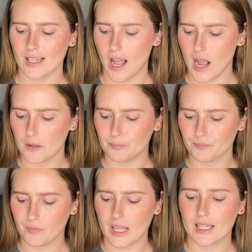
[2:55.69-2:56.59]
Um,
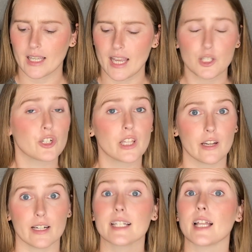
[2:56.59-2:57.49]
in case you're
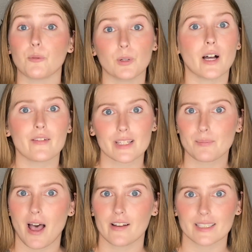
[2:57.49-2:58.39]
curious, I will have this
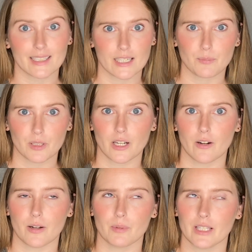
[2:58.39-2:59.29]
palette linked below. I
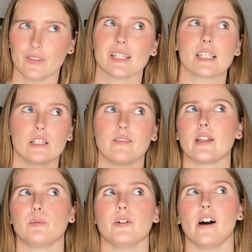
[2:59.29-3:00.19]
believe it's still
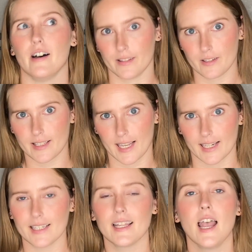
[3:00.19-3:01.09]
available on their site.